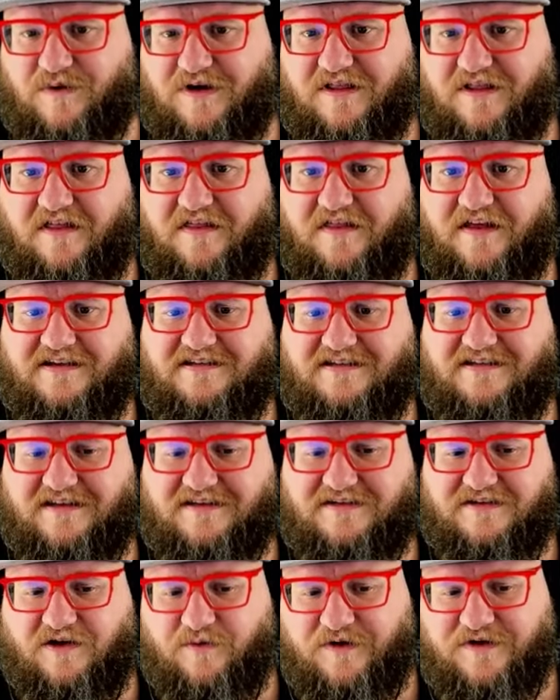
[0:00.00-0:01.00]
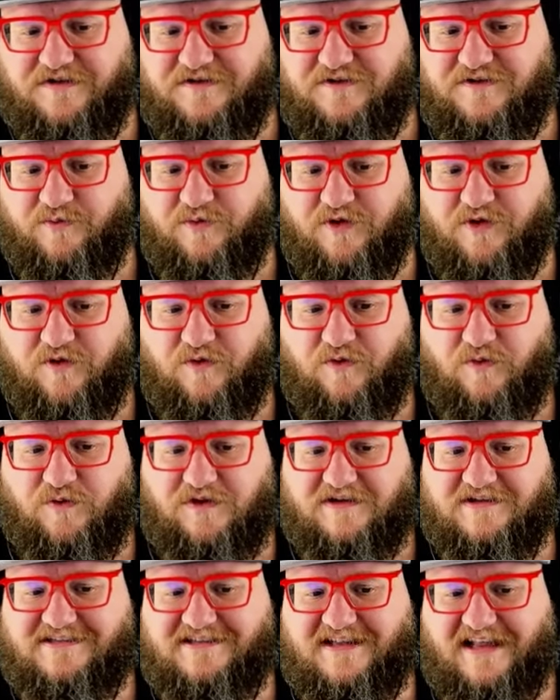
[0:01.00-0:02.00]
one of the things that is always super
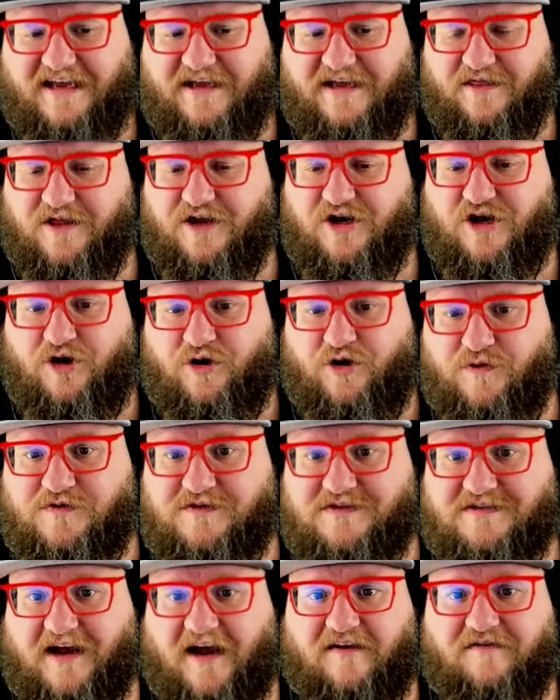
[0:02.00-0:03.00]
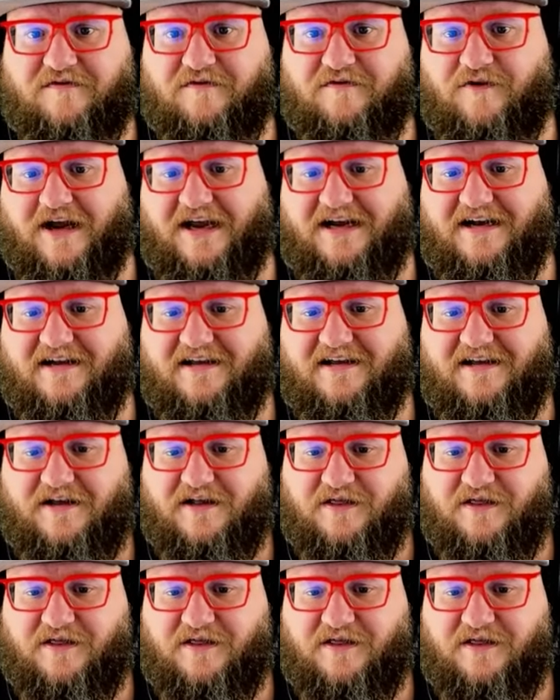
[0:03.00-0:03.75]
cool is like the new stuff, right?